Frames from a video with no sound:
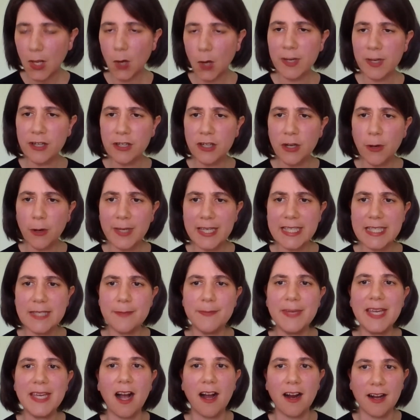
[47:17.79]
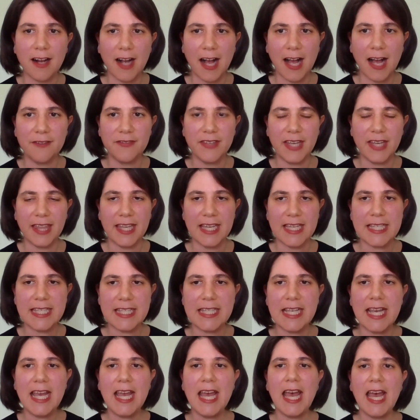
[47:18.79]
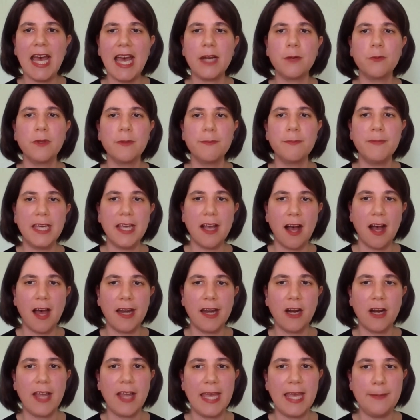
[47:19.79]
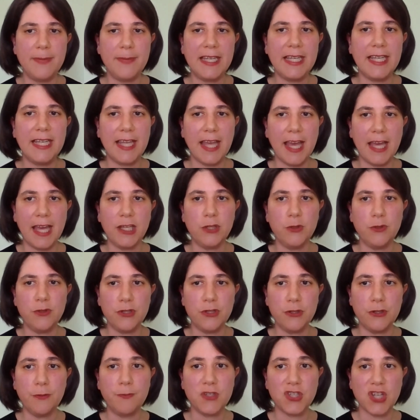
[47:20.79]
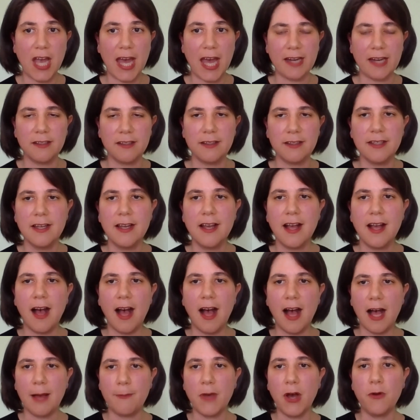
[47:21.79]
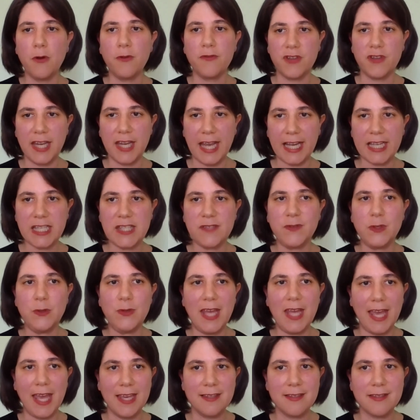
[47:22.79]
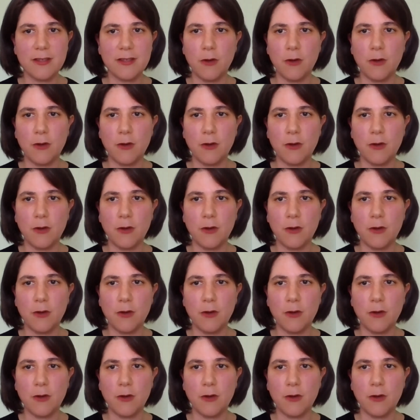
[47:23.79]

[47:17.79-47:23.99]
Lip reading: we are going to be archiving this, and it will be on our APDA YouTube channel over the next few days.